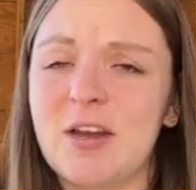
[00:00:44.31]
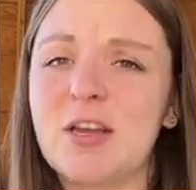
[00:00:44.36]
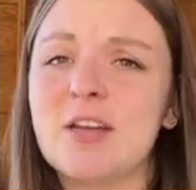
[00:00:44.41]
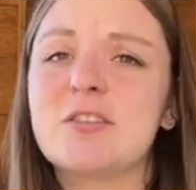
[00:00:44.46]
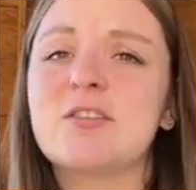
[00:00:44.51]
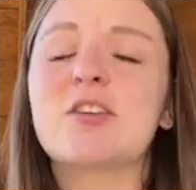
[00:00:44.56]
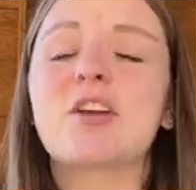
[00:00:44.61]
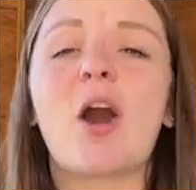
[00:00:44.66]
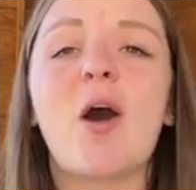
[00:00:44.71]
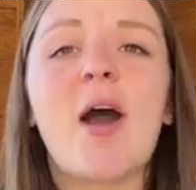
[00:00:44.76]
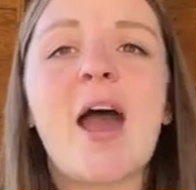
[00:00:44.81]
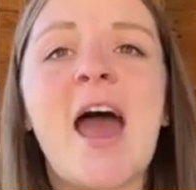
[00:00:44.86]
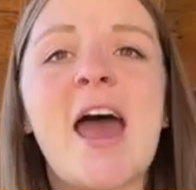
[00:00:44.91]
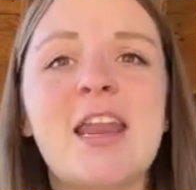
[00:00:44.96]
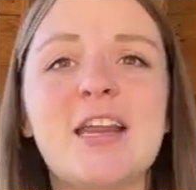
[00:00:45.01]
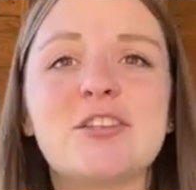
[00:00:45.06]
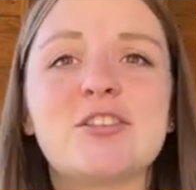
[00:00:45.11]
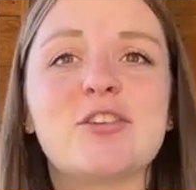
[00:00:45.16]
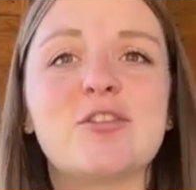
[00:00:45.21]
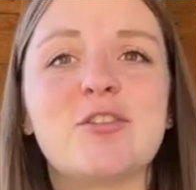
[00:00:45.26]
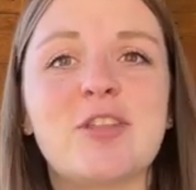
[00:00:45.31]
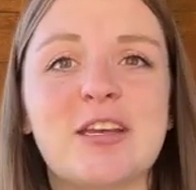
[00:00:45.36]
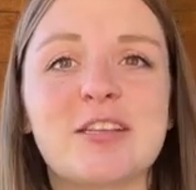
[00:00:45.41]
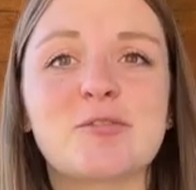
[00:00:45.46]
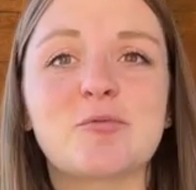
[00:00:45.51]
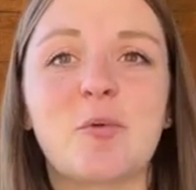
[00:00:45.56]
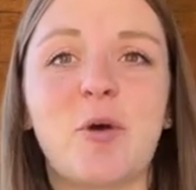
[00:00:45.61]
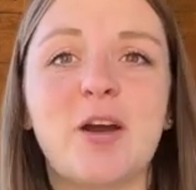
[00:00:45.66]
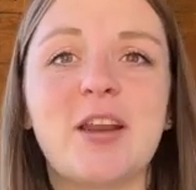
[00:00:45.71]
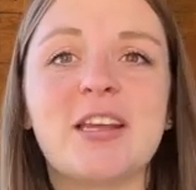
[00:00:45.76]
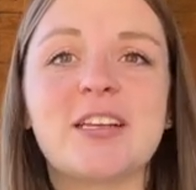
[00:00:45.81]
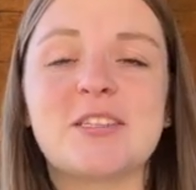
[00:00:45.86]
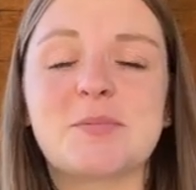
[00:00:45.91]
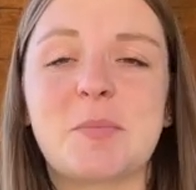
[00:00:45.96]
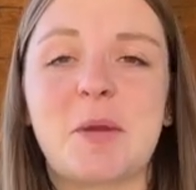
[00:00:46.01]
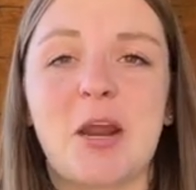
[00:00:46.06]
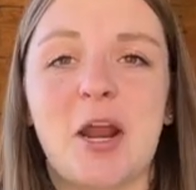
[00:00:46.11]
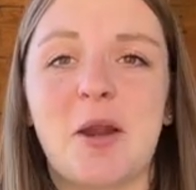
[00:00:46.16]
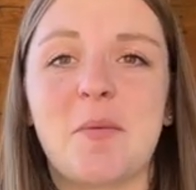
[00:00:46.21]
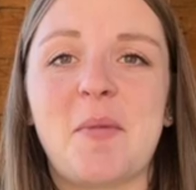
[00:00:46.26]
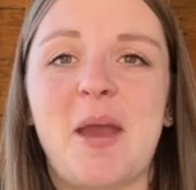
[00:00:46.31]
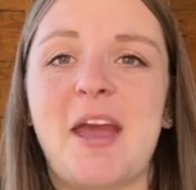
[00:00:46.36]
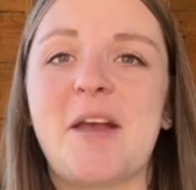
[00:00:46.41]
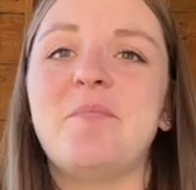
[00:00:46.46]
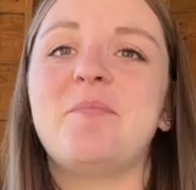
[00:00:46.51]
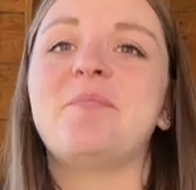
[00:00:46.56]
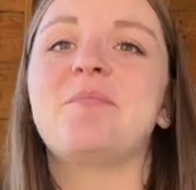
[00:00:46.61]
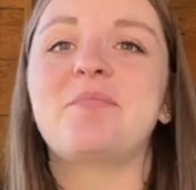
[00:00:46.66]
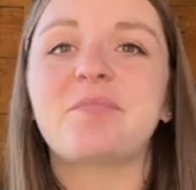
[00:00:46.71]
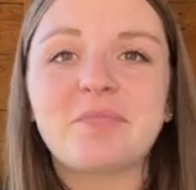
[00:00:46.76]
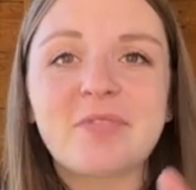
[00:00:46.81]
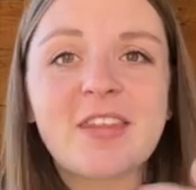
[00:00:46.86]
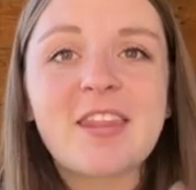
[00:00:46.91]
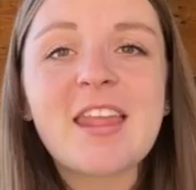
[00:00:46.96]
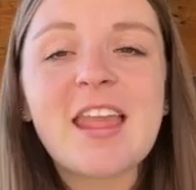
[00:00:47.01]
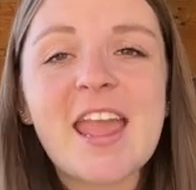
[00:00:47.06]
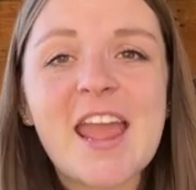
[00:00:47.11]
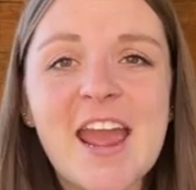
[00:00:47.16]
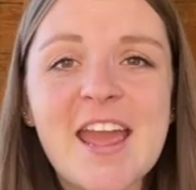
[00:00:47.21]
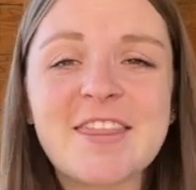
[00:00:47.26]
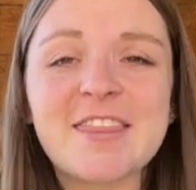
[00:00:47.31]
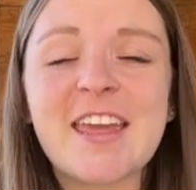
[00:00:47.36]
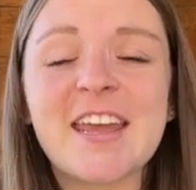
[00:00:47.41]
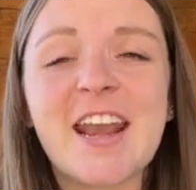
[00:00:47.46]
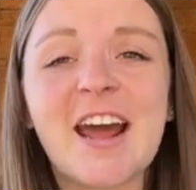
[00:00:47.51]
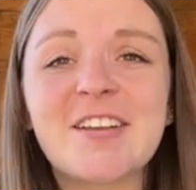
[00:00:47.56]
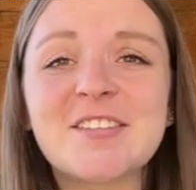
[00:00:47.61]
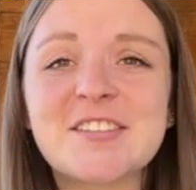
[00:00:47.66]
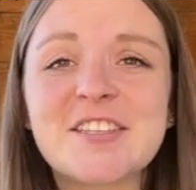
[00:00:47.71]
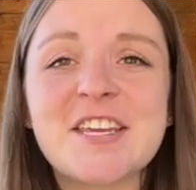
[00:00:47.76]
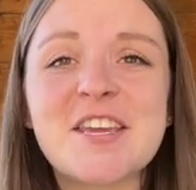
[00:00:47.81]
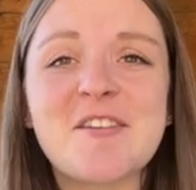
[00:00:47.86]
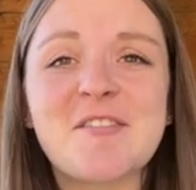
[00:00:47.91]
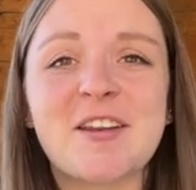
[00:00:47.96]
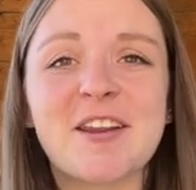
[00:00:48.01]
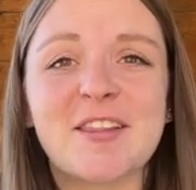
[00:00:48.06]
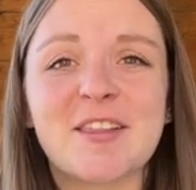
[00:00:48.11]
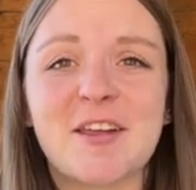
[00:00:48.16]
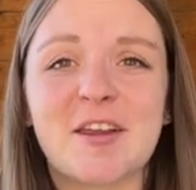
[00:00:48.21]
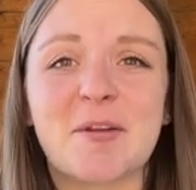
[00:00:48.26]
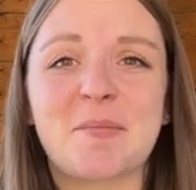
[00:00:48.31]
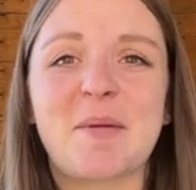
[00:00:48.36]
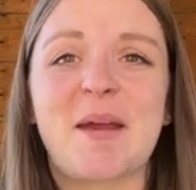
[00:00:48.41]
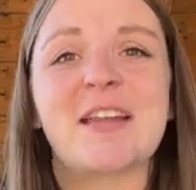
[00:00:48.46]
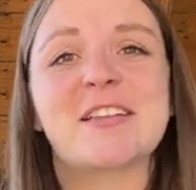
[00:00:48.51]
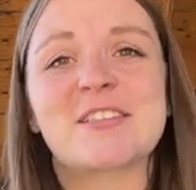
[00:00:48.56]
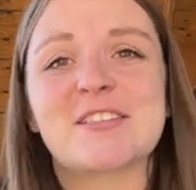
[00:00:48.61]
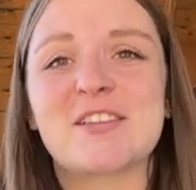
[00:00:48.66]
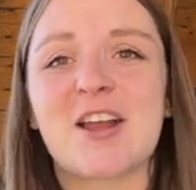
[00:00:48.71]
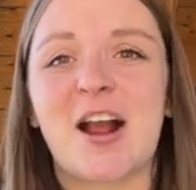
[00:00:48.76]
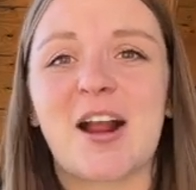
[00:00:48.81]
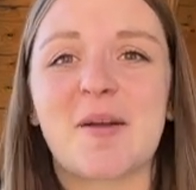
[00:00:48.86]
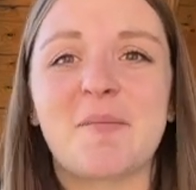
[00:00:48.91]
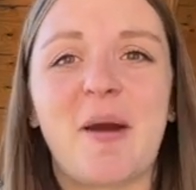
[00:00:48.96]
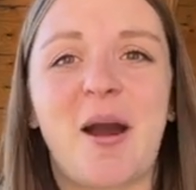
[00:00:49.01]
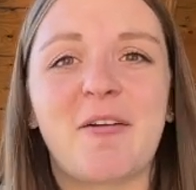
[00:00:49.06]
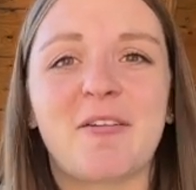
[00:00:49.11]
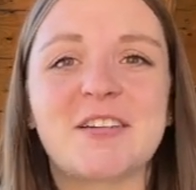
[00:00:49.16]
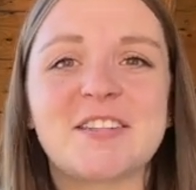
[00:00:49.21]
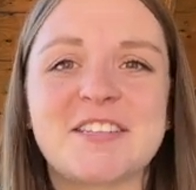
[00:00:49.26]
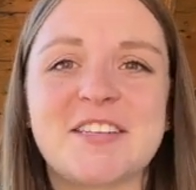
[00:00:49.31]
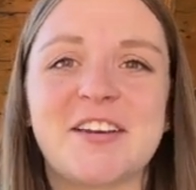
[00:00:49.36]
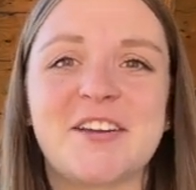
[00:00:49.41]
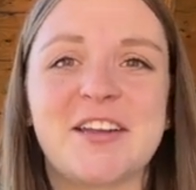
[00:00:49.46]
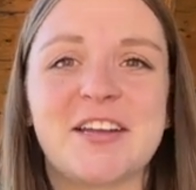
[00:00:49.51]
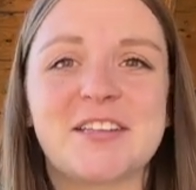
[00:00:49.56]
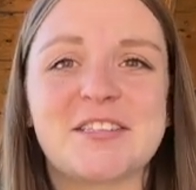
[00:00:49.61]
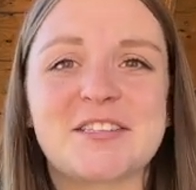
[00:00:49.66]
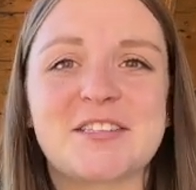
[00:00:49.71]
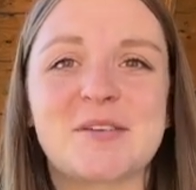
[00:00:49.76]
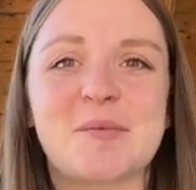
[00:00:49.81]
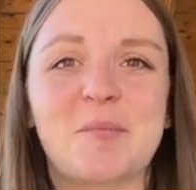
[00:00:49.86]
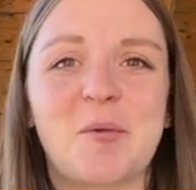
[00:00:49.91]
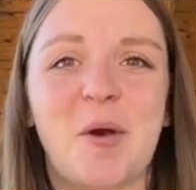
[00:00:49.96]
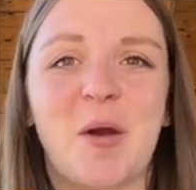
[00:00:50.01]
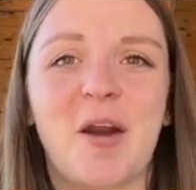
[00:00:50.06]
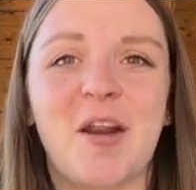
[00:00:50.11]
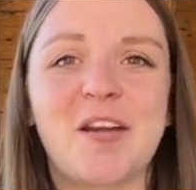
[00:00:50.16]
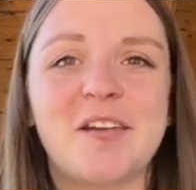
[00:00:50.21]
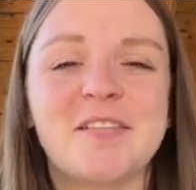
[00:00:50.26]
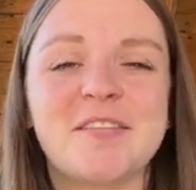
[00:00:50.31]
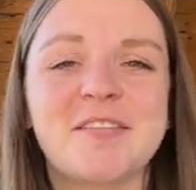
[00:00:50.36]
So go ahead and do this one experiment, and then I'll see you in a little bit to talk about resilience some more.